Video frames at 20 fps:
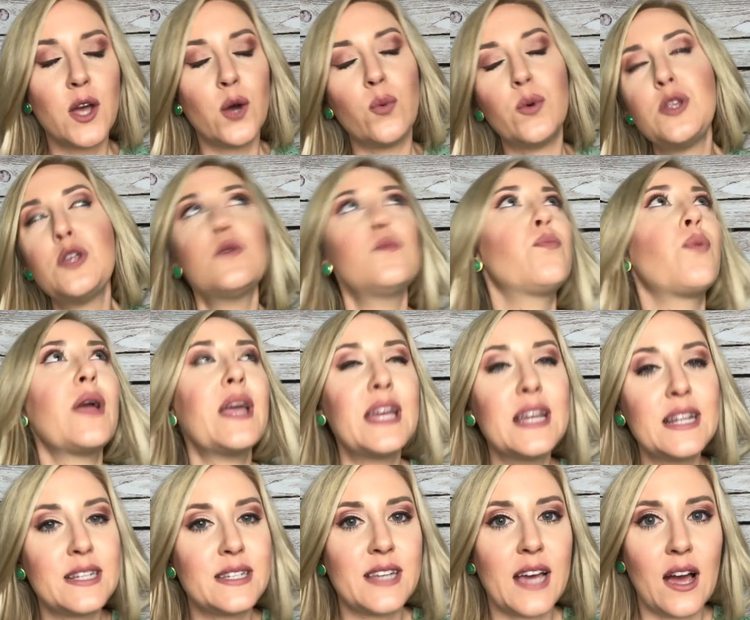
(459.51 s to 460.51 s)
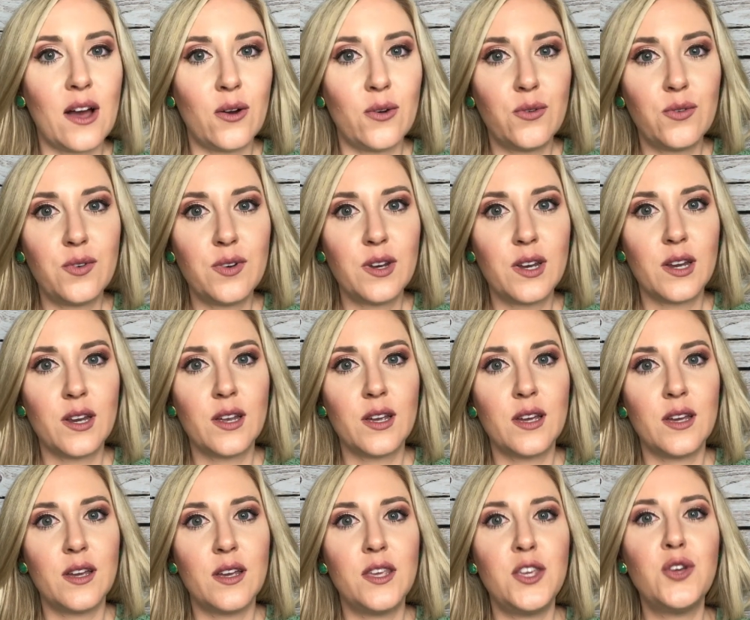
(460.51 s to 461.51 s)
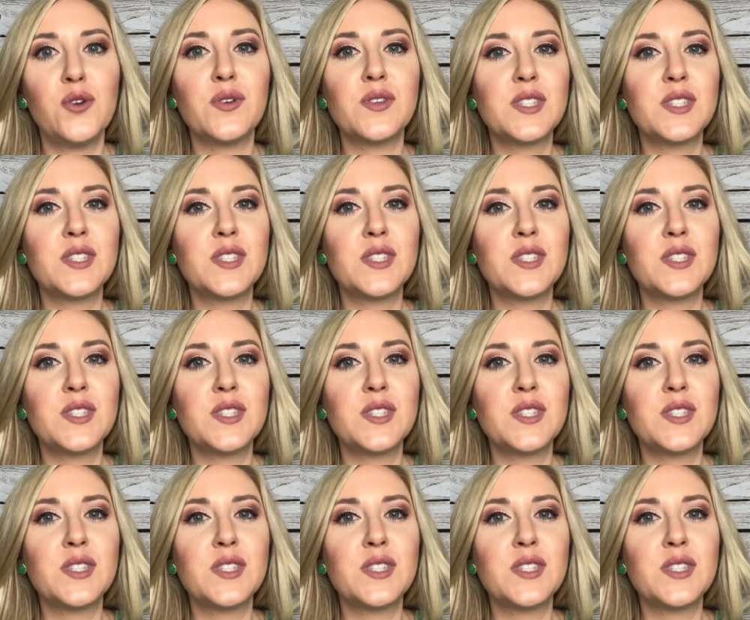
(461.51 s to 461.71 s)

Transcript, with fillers: When you break it down, you'll